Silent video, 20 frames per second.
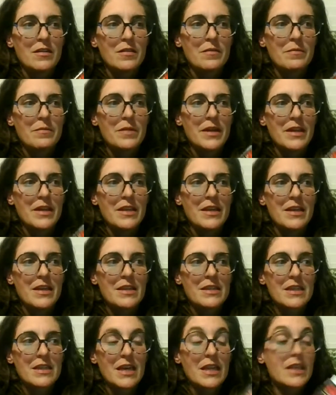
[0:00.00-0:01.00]
by
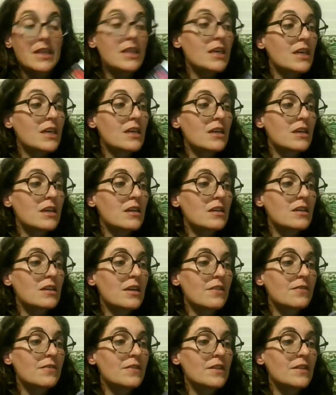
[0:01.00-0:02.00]
this. I think
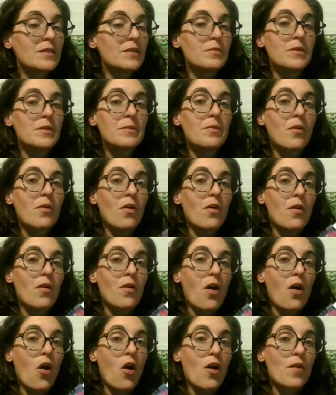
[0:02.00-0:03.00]
definitely people
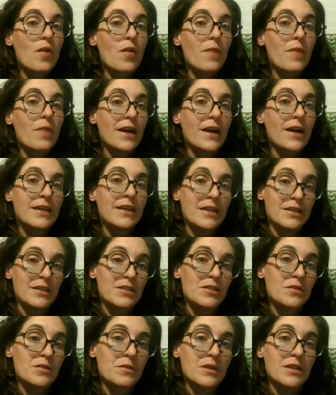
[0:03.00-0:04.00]
are buying
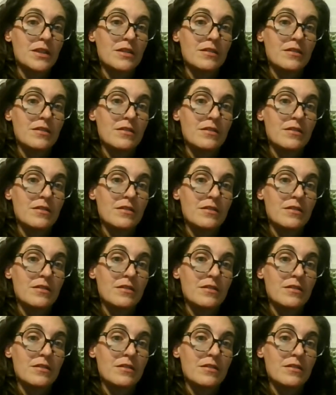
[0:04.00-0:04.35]
into it.